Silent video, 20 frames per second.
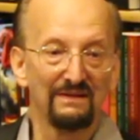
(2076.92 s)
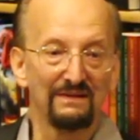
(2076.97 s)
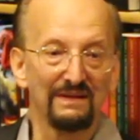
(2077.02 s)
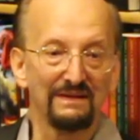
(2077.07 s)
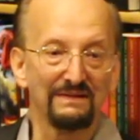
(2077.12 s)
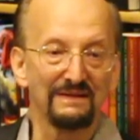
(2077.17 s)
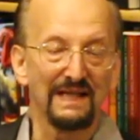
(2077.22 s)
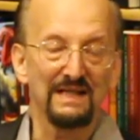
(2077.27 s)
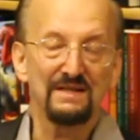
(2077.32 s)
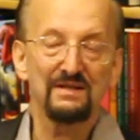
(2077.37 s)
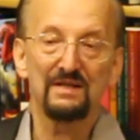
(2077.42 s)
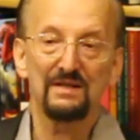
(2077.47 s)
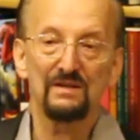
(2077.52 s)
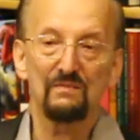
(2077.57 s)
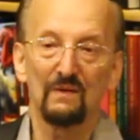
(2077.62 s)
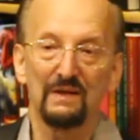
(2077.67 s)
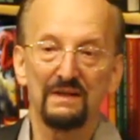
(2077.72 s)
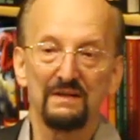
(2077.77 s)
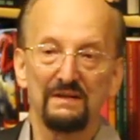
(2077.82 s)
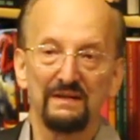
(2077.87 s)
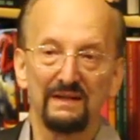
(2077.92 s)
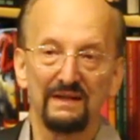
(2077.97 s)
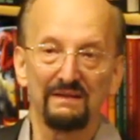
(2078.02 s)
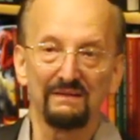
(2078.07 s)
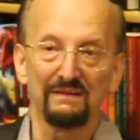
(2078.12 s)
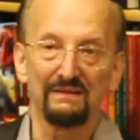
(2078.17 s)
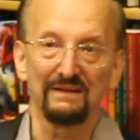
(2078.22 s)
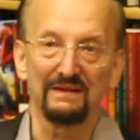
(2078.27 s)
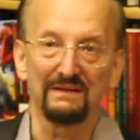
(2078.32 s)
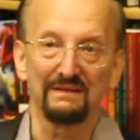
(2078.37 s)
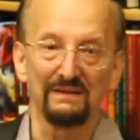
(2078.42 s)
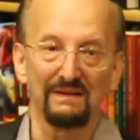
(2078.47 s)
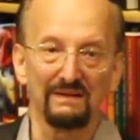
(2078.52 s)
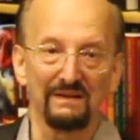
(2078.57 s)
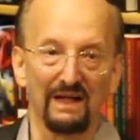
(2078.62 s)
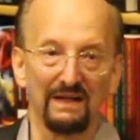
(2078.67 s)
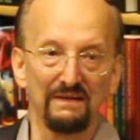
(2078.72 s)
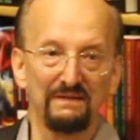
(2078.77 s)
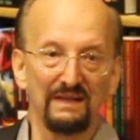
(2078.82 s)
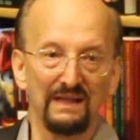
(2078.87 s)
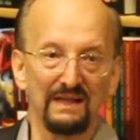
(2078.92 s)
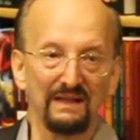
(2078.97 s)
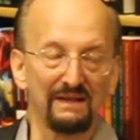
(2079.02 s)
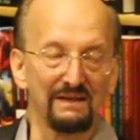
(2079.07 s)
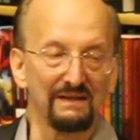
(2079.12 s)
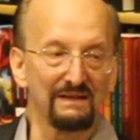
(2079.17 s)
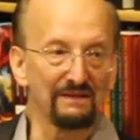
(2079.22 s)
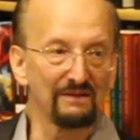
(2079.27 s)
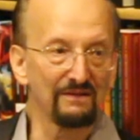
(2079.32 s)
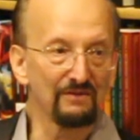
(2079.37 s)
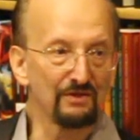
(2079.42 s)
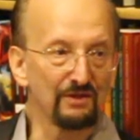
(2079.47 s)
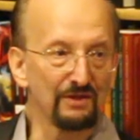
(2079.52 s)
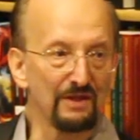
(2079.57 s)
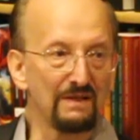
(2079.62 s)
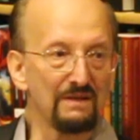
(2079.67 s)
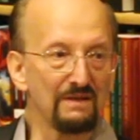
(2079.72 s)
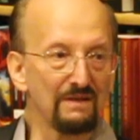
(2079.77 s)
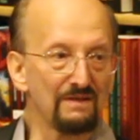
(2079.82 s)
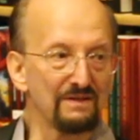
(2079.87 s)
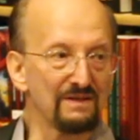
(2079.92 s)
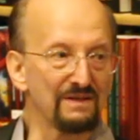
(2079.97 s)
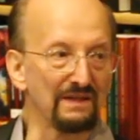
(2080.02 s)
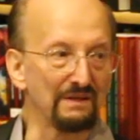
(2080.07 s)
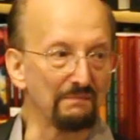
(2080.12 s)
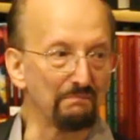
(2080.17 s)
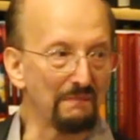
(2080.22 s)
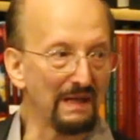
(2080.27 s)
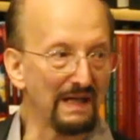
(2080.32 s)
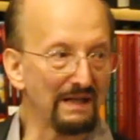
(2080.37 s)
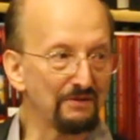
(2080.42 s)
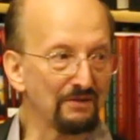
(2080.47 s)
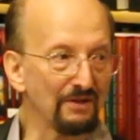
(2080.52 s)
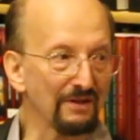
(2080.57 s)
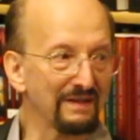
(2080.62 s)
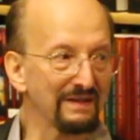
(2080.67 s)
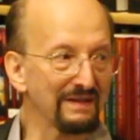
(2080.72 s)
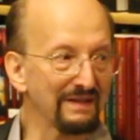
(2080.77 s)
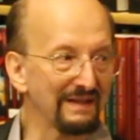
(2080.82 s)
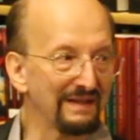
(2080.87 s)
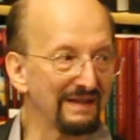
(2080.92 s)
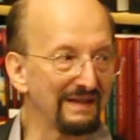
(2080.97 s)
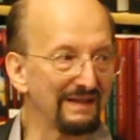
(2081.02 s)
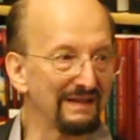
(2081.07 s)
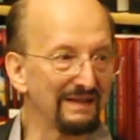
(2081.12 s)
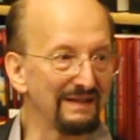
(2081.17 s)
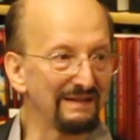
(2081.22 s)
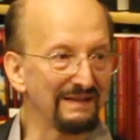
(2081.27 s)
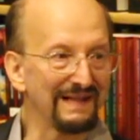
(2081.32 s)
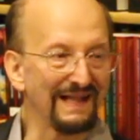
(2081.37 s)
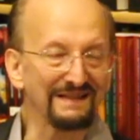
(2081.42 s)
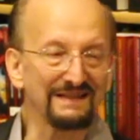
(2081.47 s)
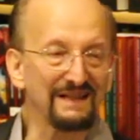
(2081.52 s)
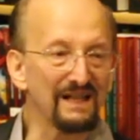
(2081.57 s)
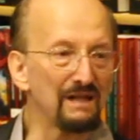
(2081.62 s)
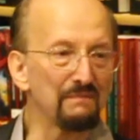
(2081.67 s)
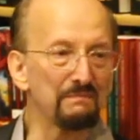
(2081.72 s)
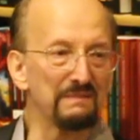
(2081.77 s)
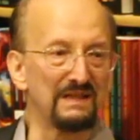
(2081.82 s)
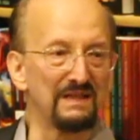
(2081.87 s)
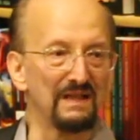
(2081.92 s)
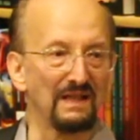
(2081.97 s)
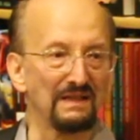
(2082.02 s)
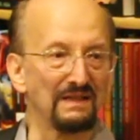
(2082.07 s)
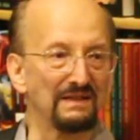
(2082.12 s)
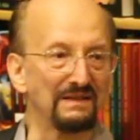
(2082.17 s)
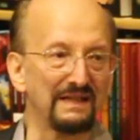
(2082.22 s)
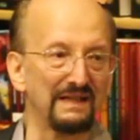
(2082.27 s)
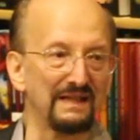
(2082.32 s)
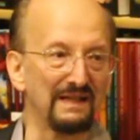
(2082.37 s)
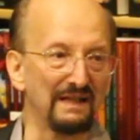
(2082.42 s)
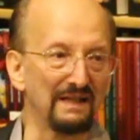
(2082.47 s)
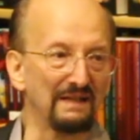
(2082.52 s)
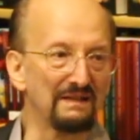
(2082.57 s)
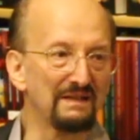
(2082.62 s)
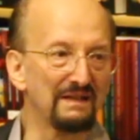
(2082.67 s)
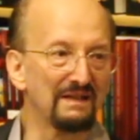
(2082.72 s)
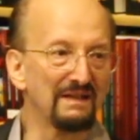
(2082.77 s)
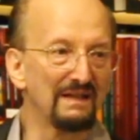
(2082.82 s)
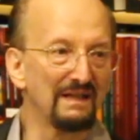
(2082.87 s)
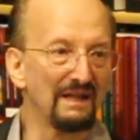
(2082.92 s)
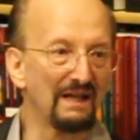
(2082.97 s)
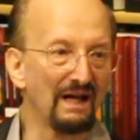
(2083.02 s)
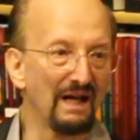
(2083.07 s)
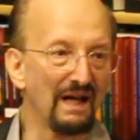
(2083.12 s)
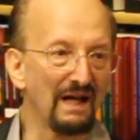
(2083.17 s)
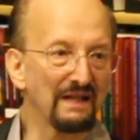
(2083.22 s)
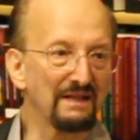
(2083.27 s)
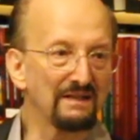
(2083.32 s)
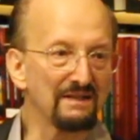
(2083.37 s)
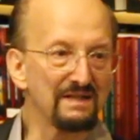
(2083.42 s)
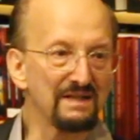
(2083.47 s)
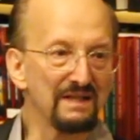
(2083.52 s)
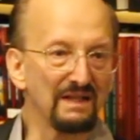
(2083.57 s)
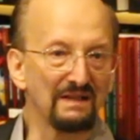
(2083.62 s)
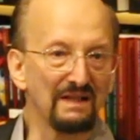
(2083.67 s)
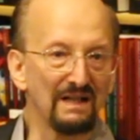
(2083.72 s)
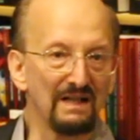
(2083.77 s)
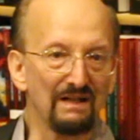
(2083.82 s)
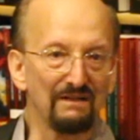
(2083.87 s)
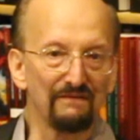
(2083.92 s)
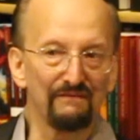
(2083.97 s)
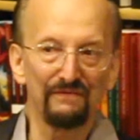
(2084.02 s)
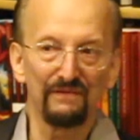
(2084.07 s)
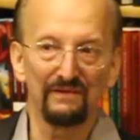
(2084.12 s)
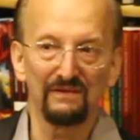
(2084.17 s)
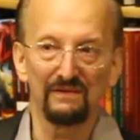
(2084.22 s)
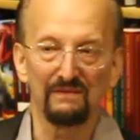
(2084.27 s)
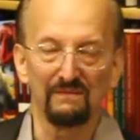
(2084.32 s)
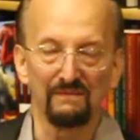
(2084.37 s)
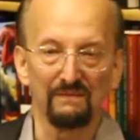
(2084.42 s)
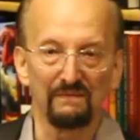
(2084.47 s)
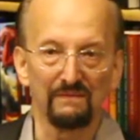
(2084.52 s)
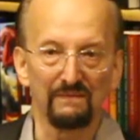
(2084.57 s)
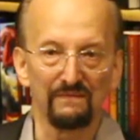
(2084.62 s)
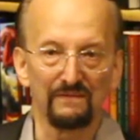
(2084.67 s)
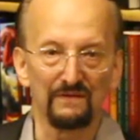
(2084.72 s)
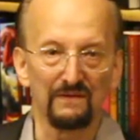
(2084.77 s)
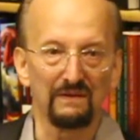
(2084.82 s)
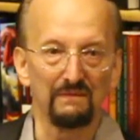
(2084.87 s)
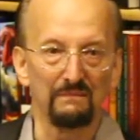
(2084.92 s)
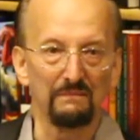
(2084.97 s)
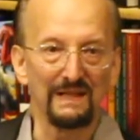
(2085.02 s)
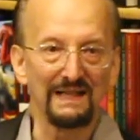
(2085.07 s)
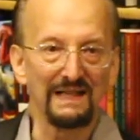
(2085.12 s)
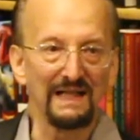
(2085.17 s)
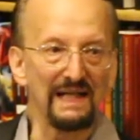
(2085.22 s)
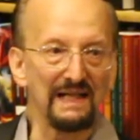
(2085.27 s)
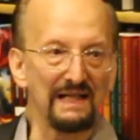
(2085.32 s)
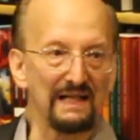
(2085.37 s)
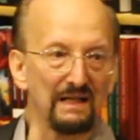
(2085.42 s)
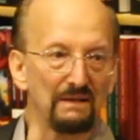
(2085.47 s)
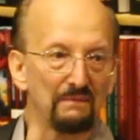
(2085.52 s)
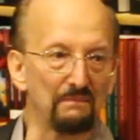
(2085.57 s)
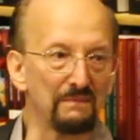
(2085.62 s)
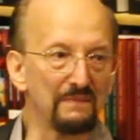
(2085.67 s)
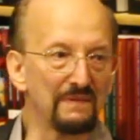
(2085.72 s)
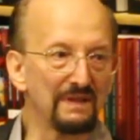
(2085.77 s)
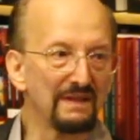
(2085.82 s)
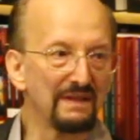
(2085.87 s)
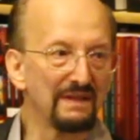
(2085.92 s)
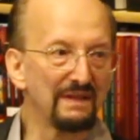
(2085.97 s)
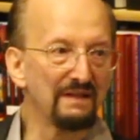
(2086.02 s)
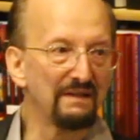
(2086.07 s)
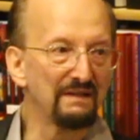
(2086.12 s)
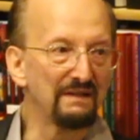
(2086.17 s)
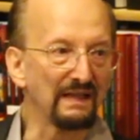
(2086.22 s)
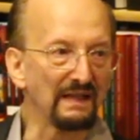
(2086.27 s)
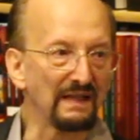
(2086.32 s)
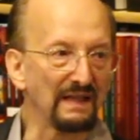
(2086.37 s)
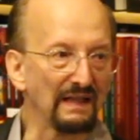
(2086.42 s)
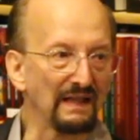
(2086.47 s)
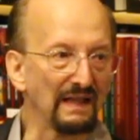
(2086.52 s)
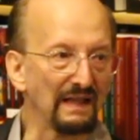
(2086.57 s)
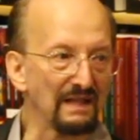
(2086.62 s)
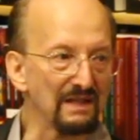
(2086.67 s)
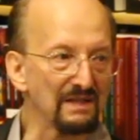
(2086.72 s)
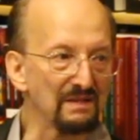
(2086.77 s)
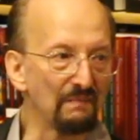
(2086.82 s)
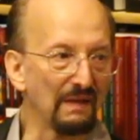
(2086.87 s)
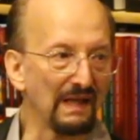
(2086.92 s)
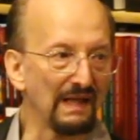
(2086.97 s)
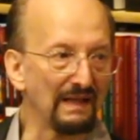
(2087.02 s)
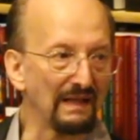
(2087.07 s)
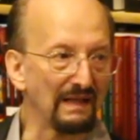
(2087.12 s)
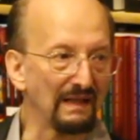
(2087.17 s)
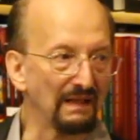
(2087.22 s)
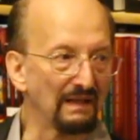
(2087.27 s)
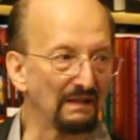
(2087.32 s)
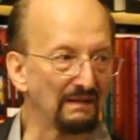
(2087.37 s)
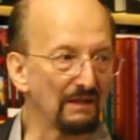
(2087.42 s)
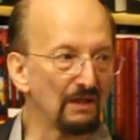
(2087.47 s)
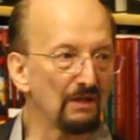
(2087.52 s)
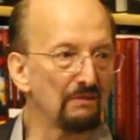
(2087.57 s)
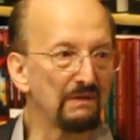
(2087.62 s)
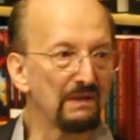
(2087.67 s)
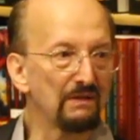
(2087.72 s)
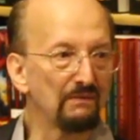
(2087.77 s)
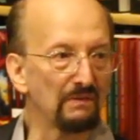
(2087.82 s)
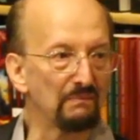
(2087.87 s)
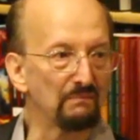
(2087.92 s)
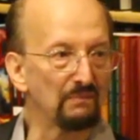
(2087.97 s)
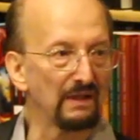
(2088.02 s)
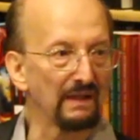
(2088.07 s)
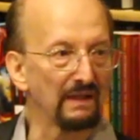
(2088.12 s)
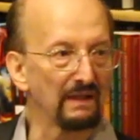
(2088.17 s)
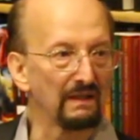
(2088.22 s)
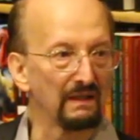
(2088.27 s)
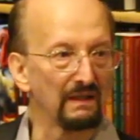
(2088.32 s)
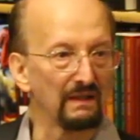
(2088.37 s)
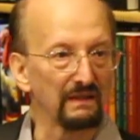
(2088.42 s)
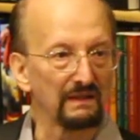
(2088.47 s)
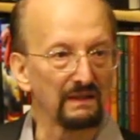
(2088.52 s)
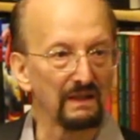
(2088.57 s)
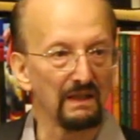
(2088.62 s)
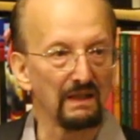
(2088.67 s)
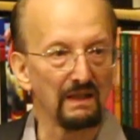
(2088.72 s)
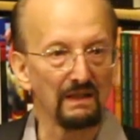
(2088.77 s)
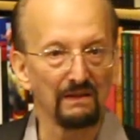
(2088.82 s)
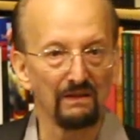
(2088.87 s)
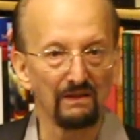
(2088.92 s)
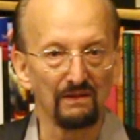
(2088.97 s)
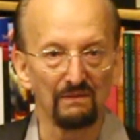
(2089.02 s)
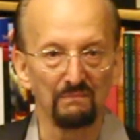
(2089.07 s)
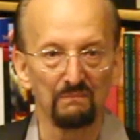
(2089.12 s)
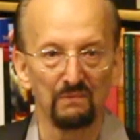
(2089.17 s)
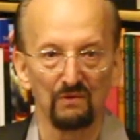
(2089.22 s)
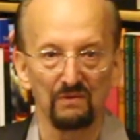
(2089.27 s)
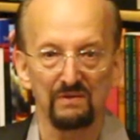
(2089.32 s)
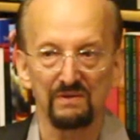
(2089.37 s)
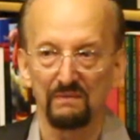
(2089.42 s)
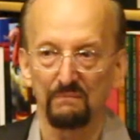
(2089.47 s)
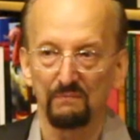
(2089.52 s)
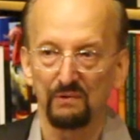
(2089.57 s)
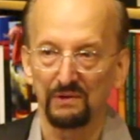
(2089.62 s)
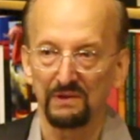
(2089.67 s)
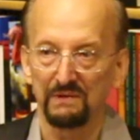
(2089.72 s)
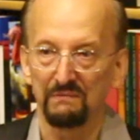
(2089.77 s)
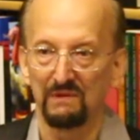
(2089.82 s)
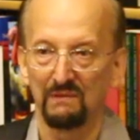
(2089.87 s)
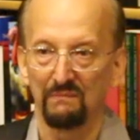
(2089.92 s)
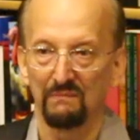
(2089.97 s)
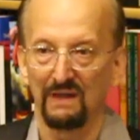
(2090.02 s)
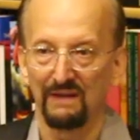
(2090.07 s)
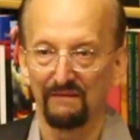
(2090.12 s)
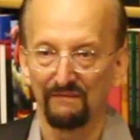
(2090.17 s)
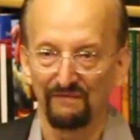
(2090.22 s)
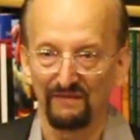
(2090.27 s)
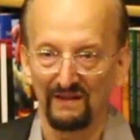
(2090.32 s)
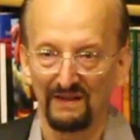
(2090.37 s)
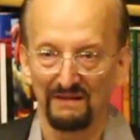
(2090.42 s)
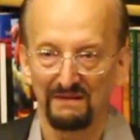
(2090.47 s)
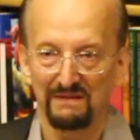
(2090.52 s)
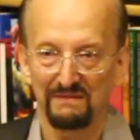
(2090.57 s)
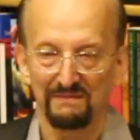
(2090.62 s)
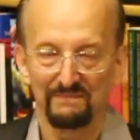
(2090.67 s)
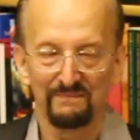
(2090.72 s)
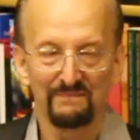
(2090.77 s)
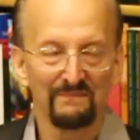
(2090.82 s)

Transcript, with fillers: that's just one thing that I think shows that magic, that can't be done in the head. I could sit down for a millennium thinking Alice Bailey, and nobody would bring a carload of books and put them at my feet.